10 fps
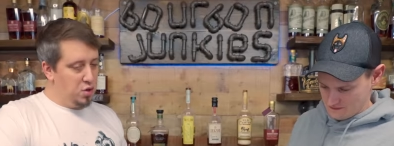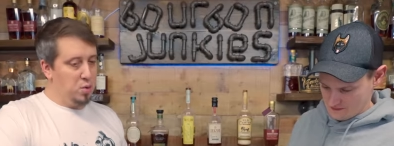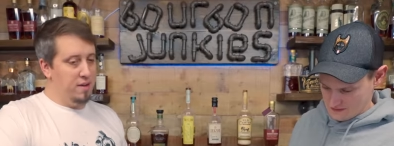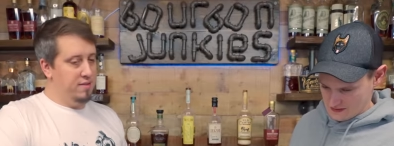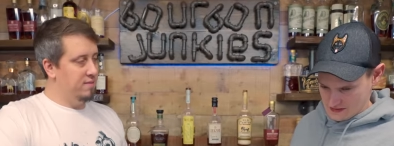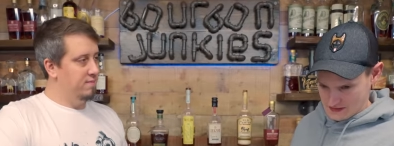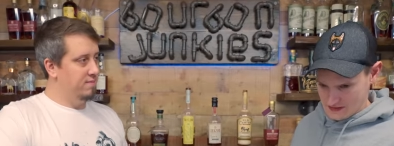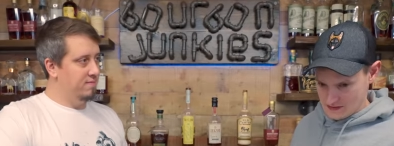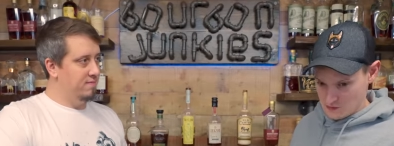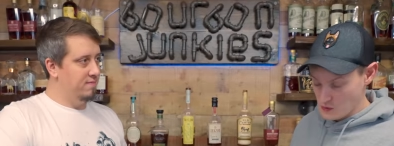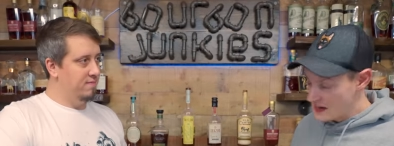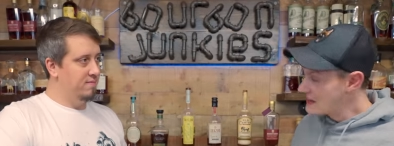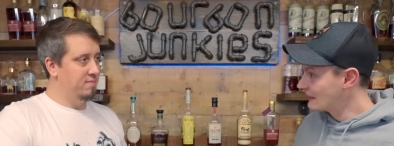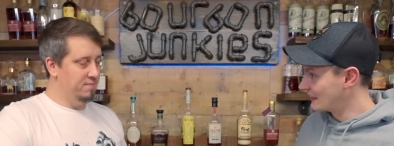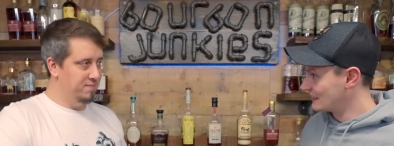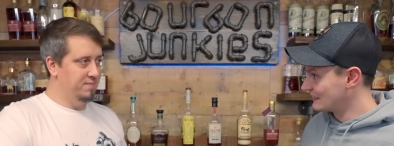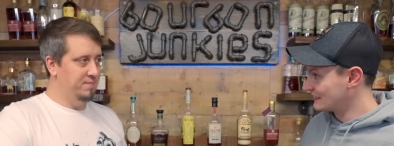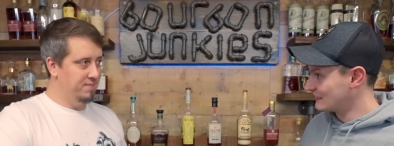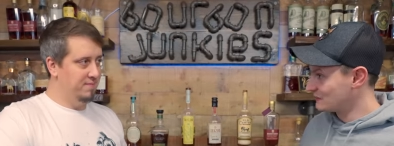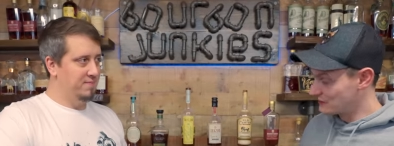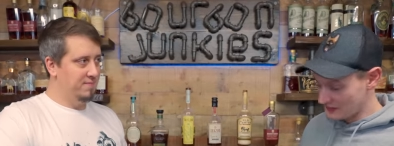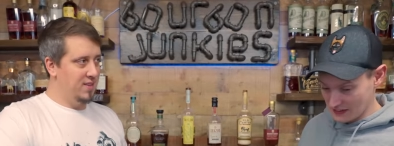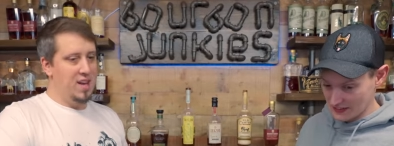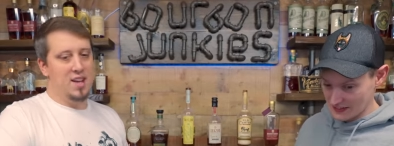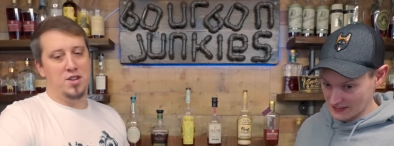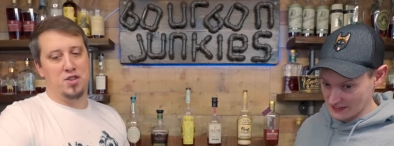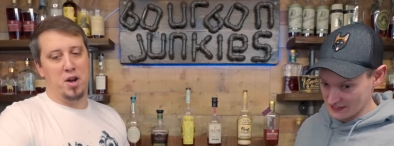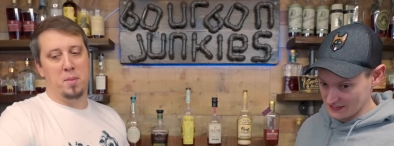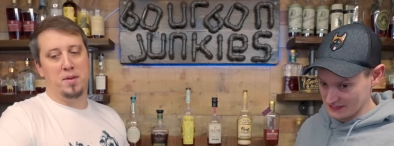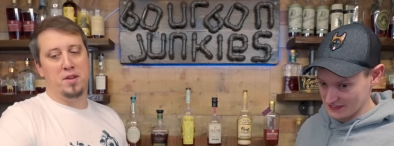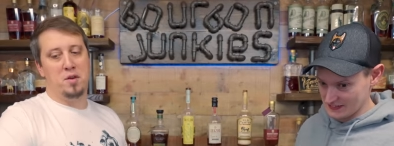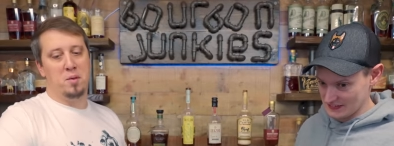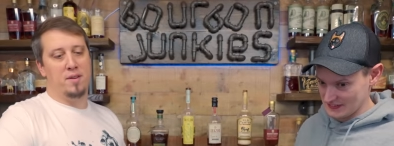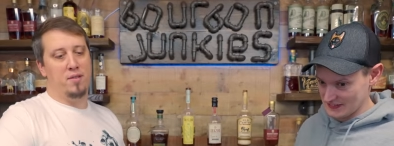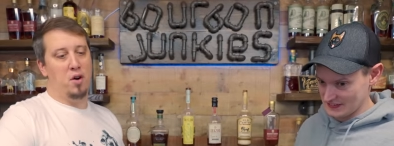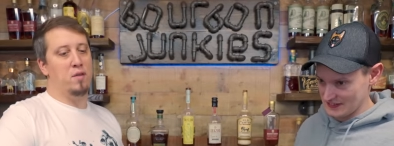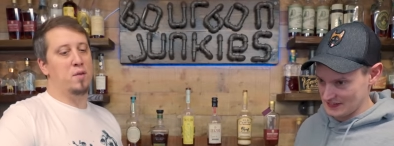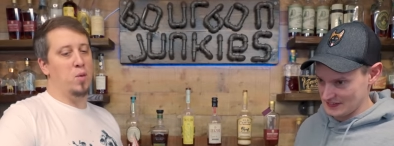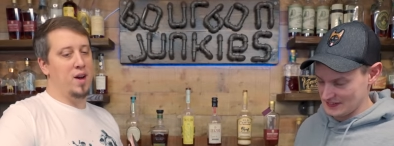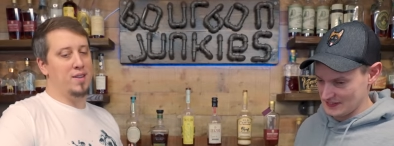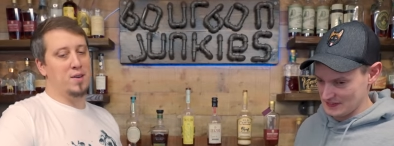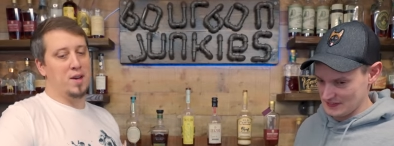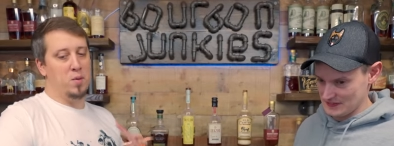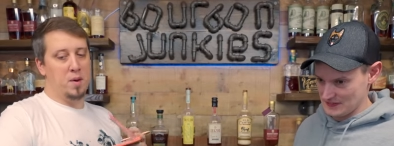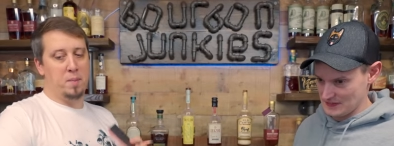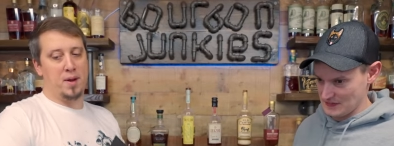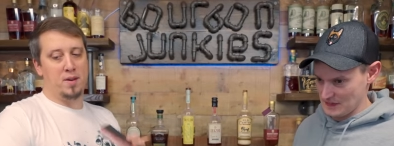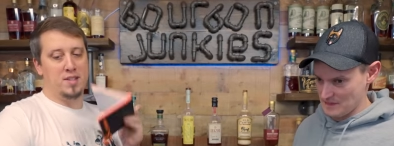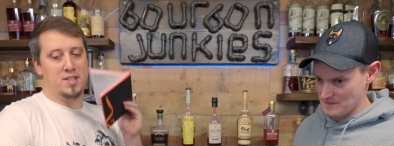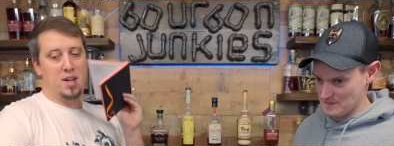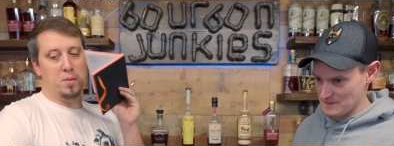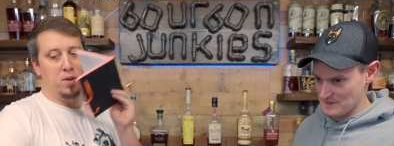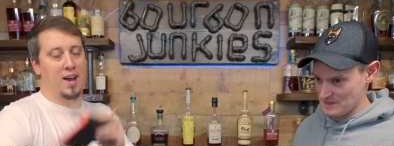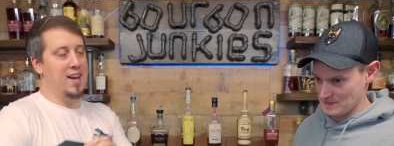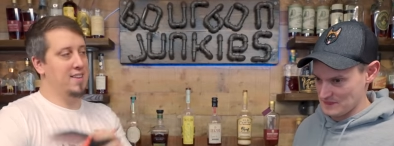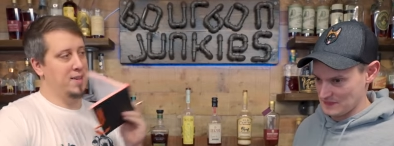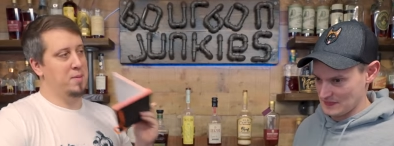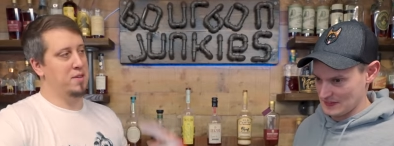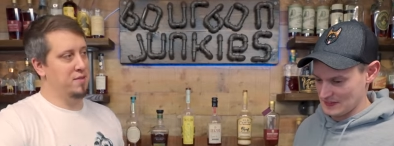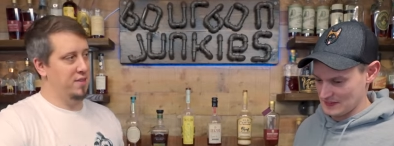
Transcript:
Speaker 1: New Riff. Really? Mm-hmm. Sean put the New Riff over Wild Turkey 1, Peerless Double, and Sam Houston